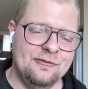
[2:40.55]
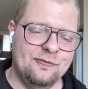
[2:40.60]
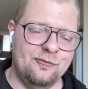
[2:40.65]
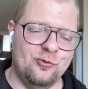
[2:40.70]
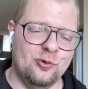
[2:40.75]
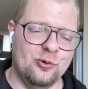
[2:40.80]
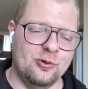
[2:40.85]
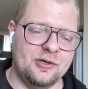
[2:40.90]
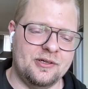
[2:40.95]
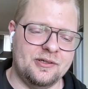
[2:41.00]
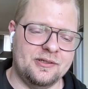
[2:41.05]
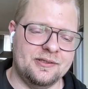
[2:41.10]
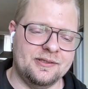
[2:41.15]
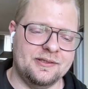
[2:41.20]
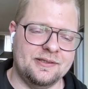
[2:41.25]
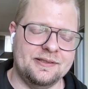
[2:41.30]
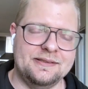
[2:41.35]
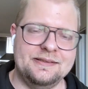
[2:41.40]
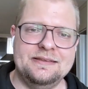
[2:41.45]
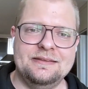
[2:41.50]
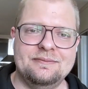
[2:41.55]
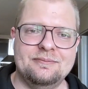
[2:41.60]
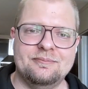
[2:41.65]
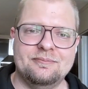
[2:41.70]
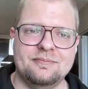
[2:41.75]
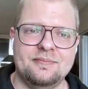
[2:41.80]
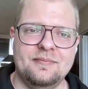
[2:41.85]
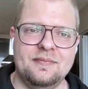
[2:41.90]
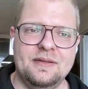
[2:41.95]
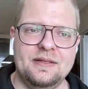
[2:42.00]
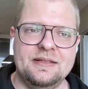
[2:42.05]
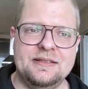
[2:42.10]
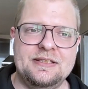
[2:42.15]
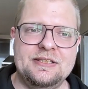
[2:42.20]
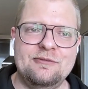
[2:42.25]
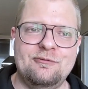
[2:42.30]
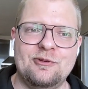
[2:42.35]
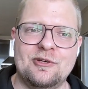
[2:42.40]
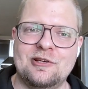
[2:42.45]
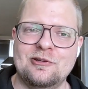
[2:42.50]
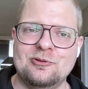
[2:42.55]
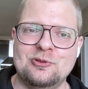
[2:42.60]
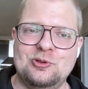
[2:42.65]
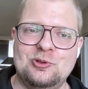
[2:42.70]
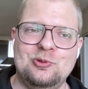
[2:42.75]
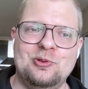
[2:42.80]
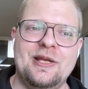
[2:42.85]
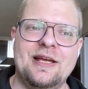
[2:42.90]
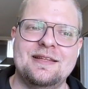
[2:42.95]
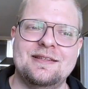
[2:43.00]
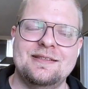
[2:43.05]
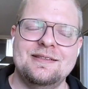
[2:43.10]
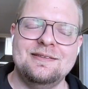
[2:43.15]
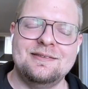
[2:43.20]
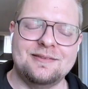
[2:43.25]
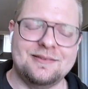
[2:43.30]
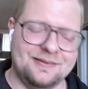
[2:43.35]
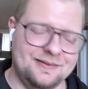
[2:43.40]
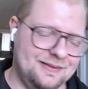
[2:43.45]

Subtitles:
for difficult to get in.